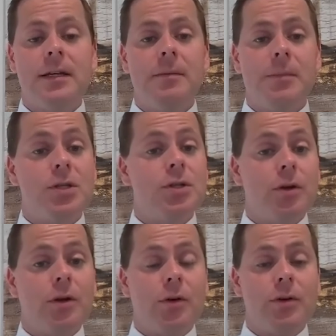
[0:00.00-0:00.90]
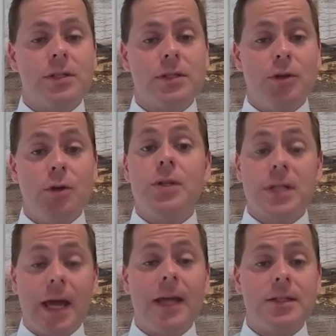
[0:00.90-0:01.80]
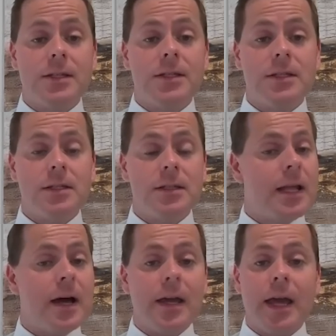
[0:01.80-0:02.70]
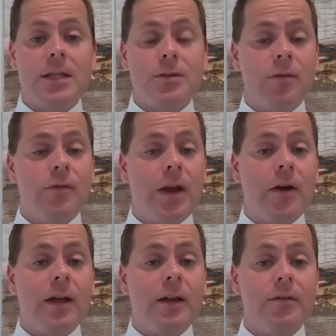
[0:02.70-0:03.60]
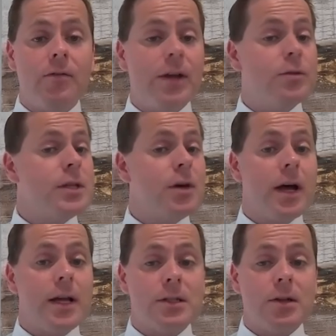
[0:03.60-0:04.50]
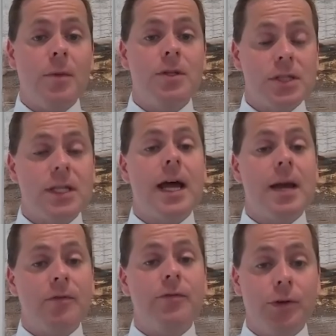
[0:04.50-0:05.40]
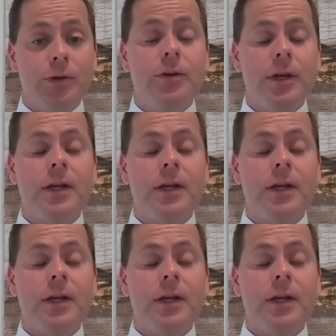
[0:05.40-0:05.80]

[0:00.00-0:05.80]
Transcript: been shown across numerous cancers, lung cancer, ovarian, renal cell carcinoma, just to name a few.